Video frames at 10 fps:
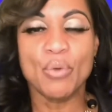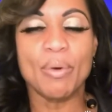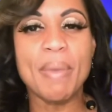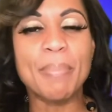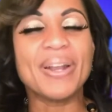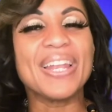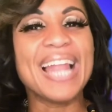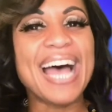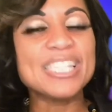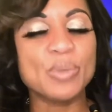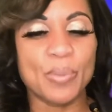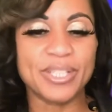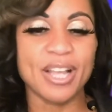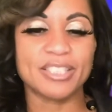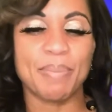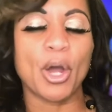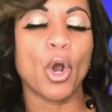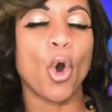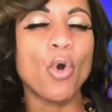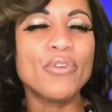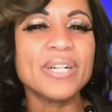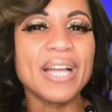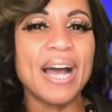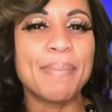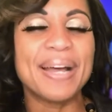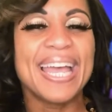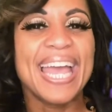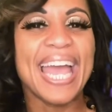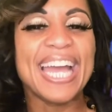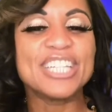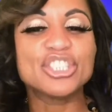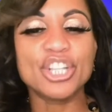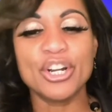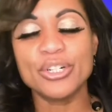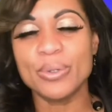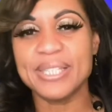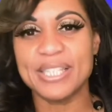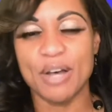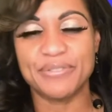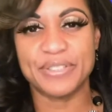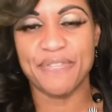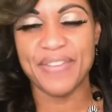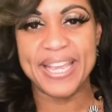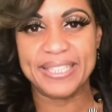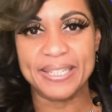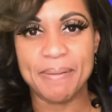Remember, last week we talked about overcome internal self-defeat.